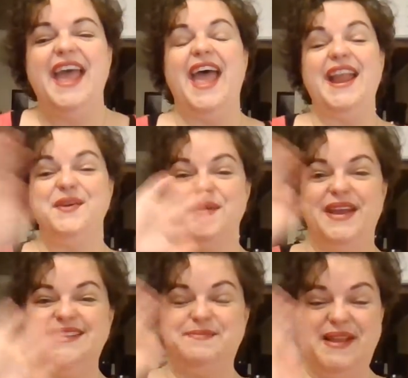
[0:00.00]

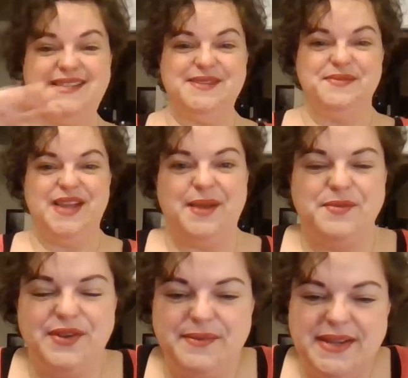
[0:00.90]
anyway, spend some time
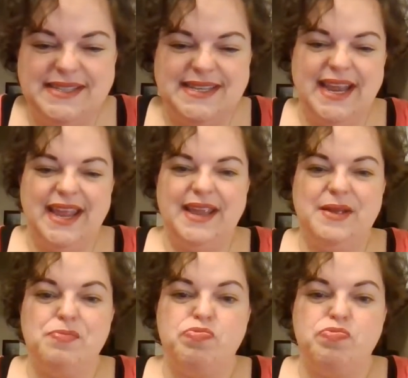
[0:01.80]
dreaming today.